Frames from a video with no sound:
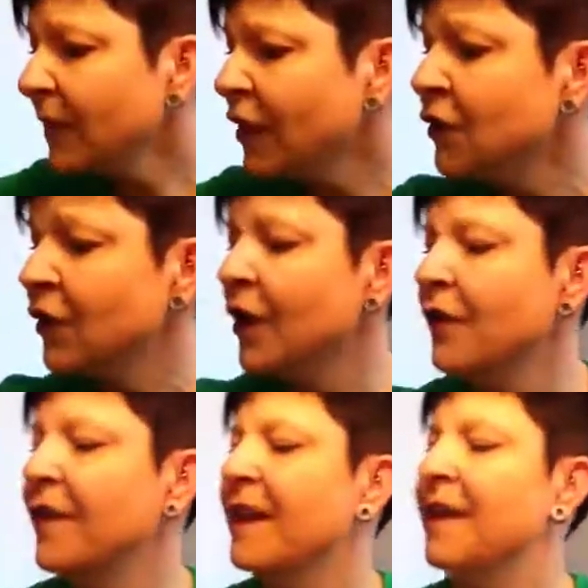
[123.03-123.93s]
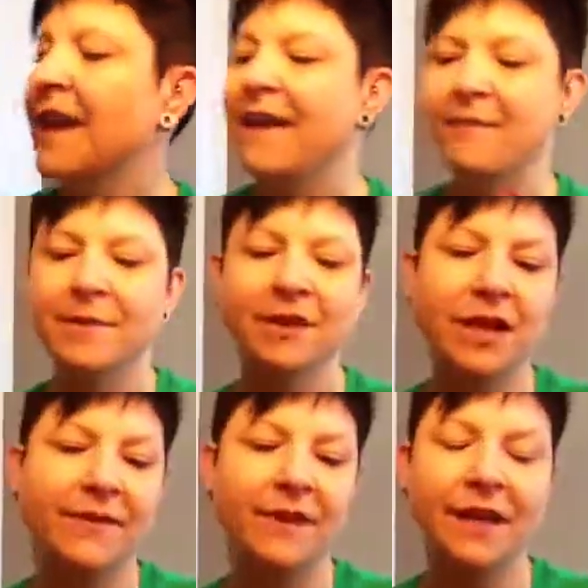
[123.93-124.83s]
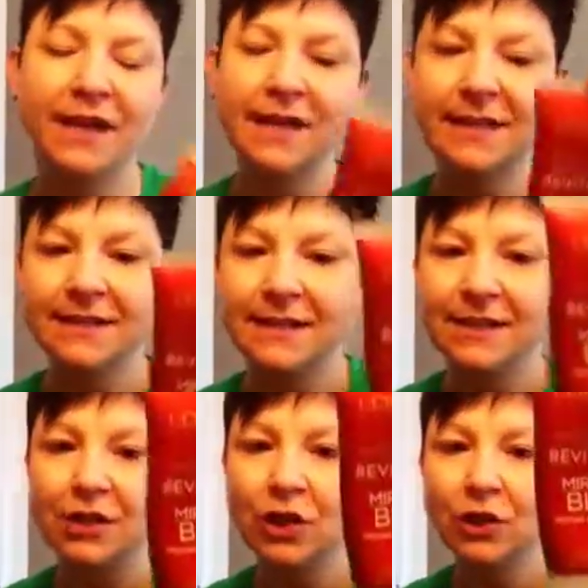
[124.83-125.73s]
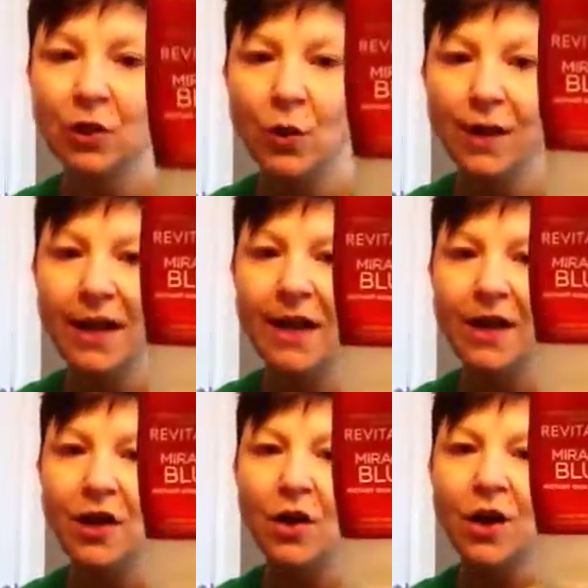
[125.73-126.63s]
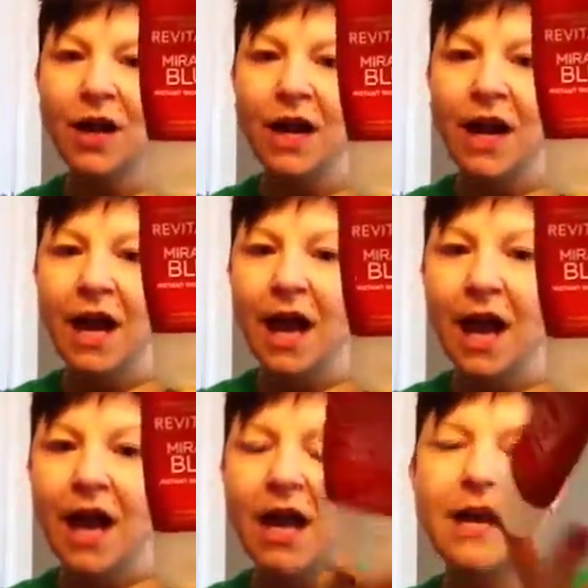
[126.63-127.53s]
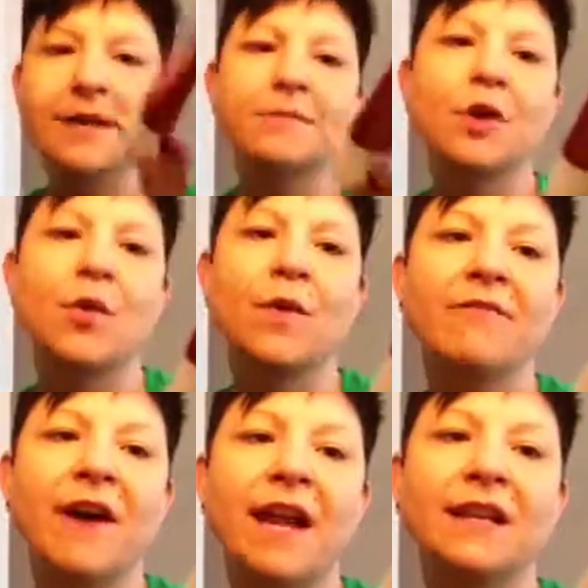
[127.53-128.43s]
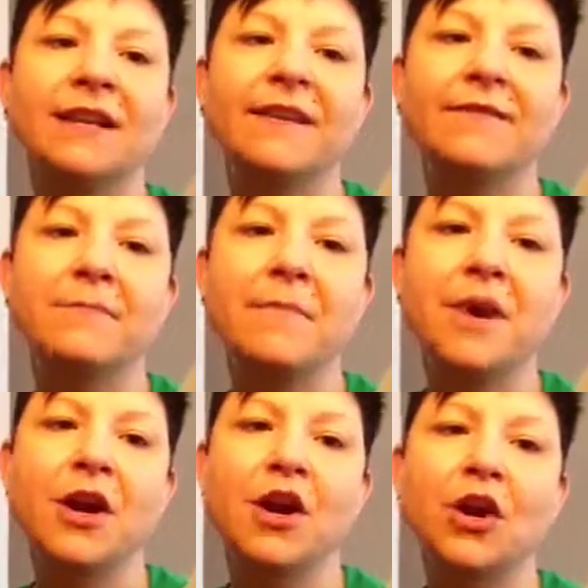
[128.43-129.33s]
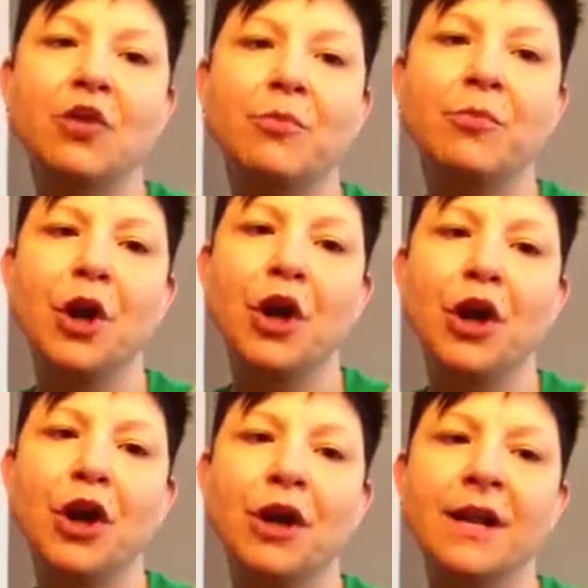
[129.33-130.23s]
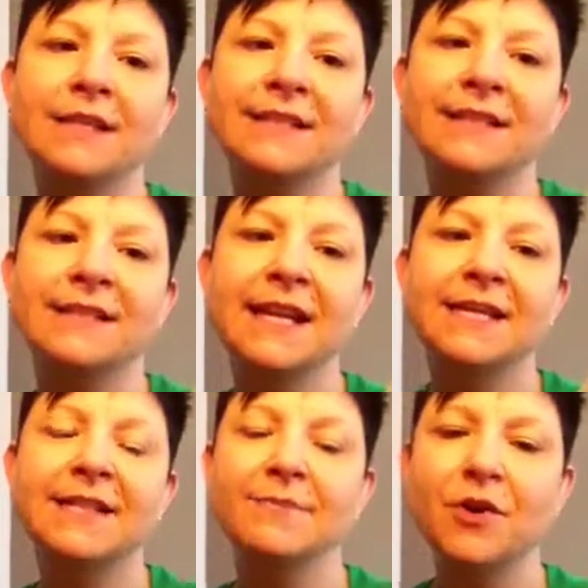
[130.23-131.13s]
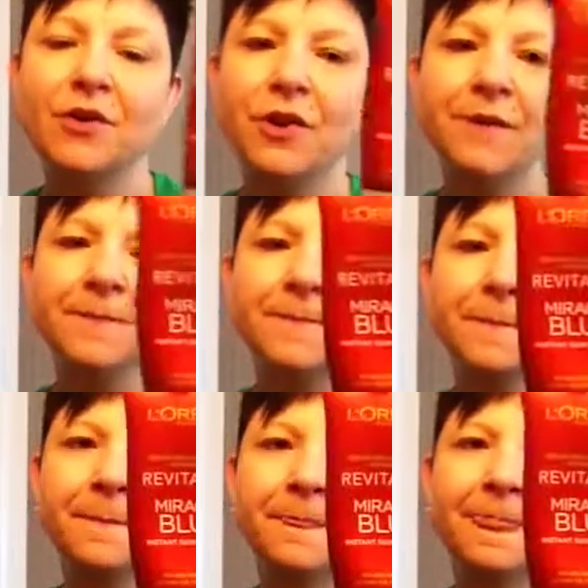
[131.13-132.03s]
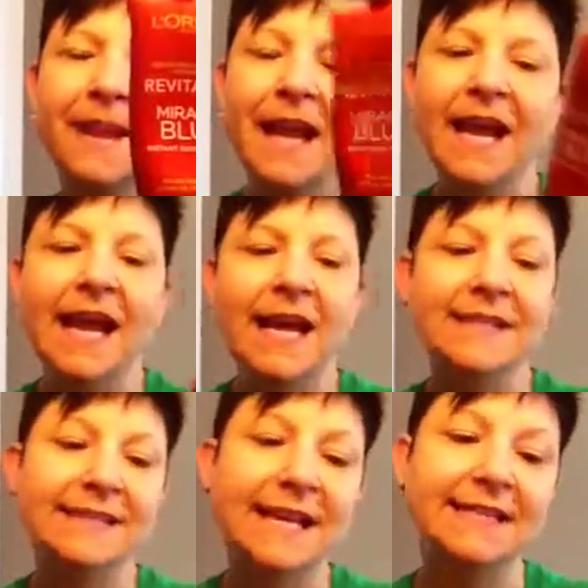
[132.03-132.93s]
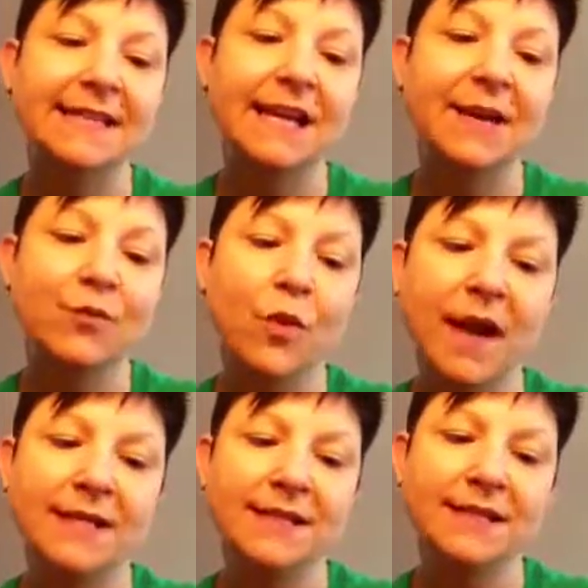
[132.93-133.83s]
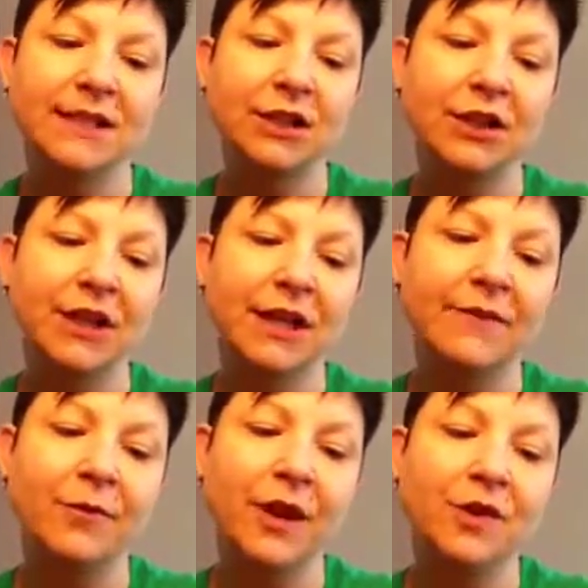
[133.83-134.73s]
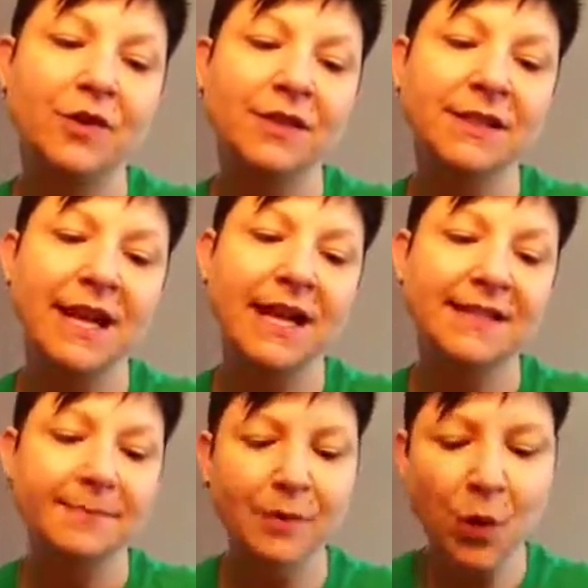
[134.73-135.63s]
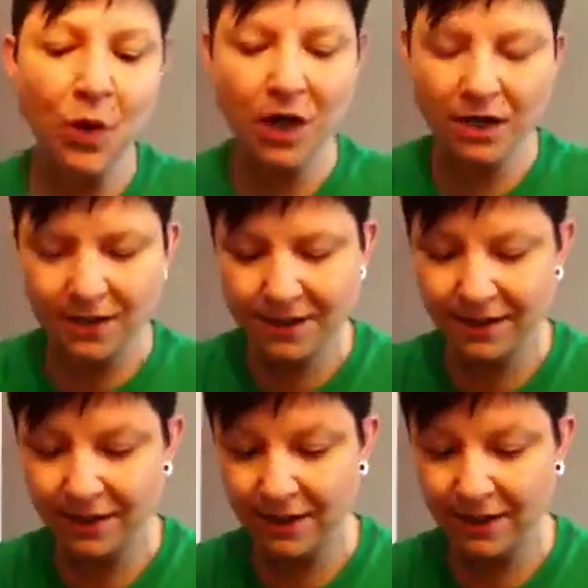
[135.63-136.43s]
So another thing that I have been loving is this L'Oreal Revitalift Miracle Blur Instant Skin Smoother. It says it erases the look of wrinkles, lines, and pores.